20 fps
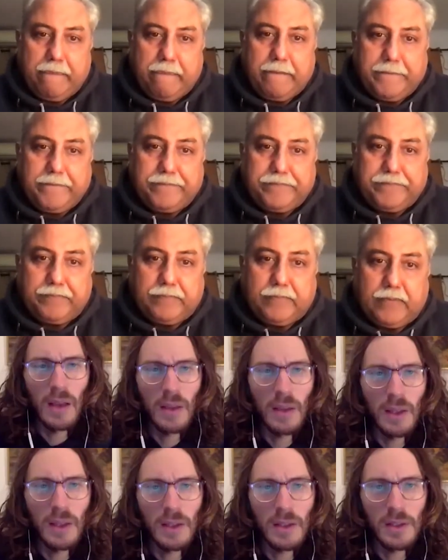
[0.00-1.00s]
Yeah, I
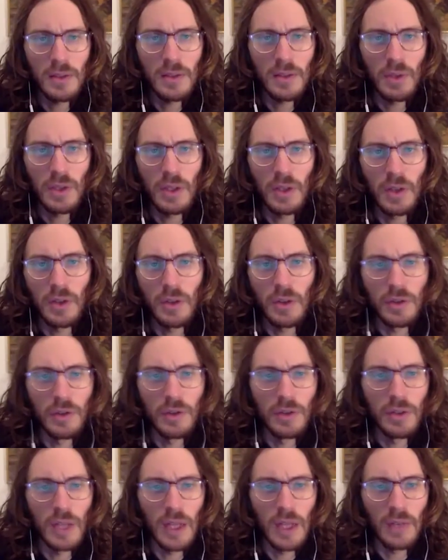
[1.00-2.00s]
think it's a really
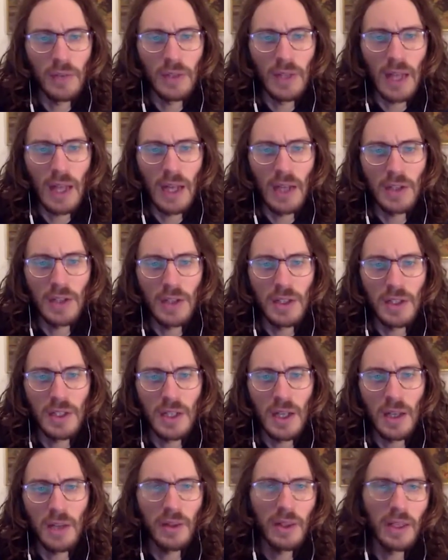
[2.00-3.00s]
good kind of analysis. And
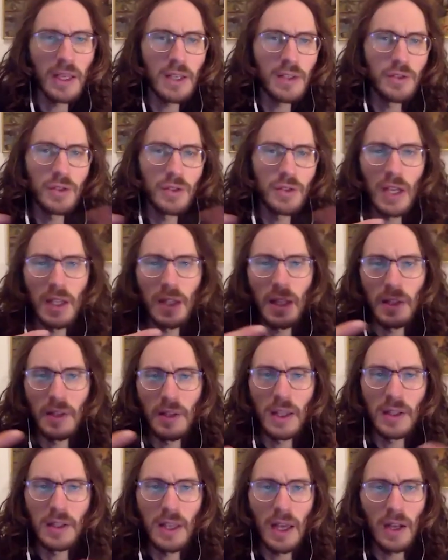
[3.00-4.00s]
I think, as you say, that
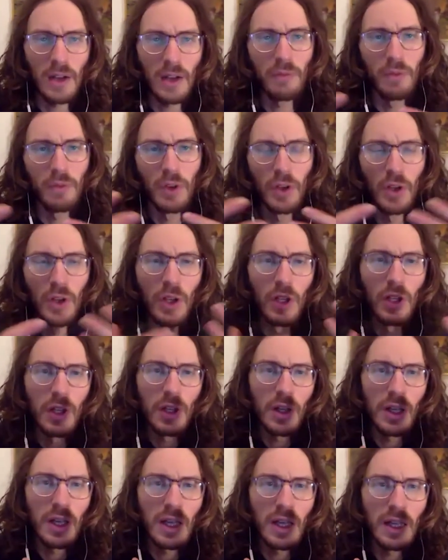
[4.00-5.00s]
it kind of,
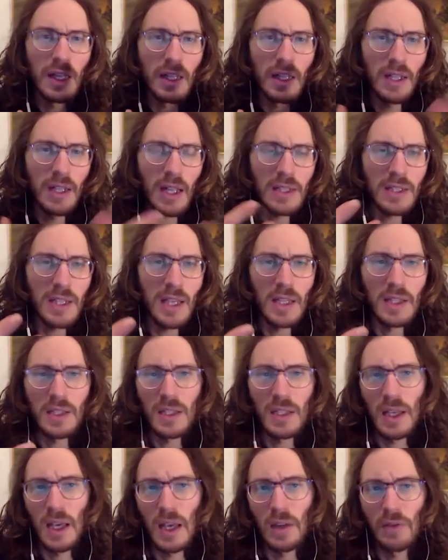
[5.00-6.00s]
in that sense,
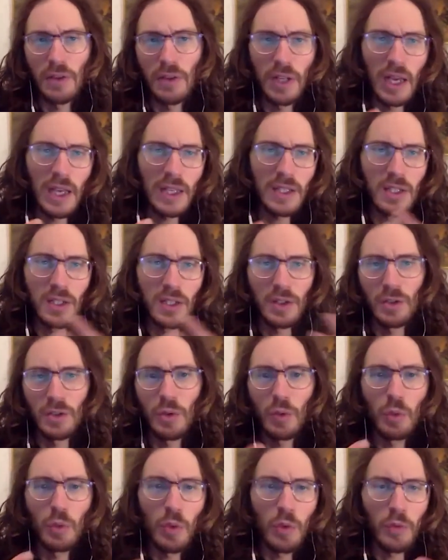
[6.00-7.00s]
it kind of connects.
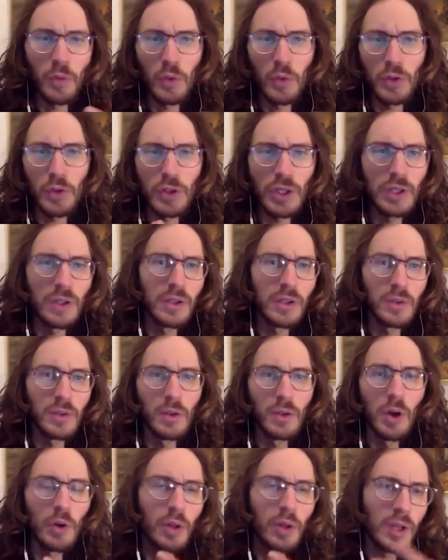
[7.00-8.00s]
You, of course,
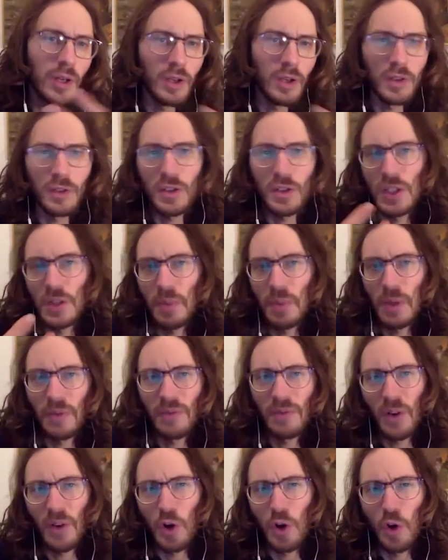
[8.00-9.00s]
know that she's been
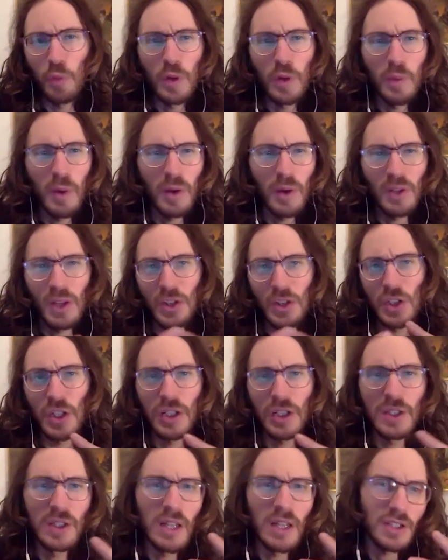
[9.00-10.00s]
very open about that
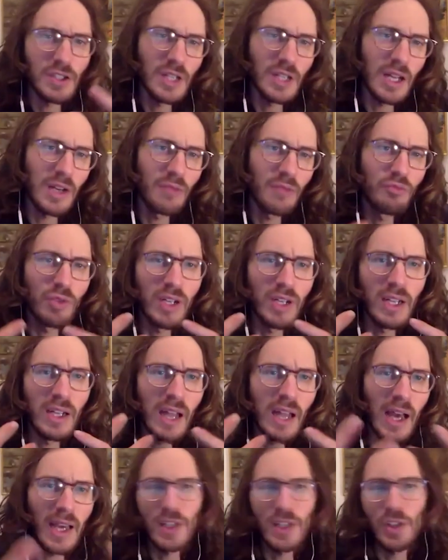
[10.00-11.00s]
she doesn't kind of really
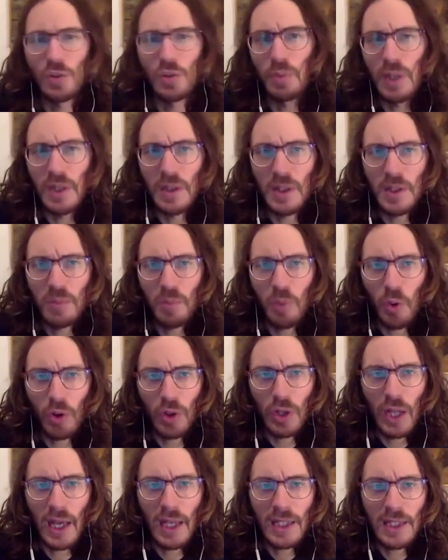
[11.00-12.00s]
like to be in the
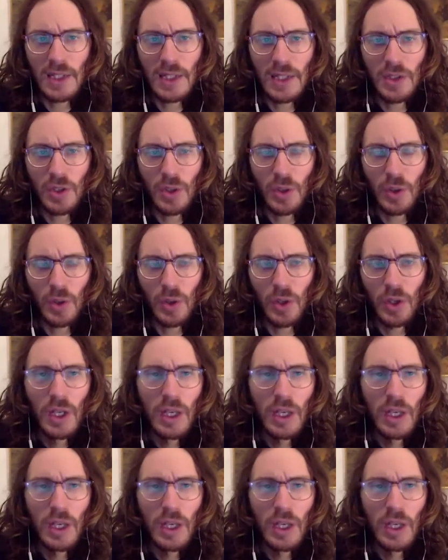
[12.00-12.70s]
spotlight and so on.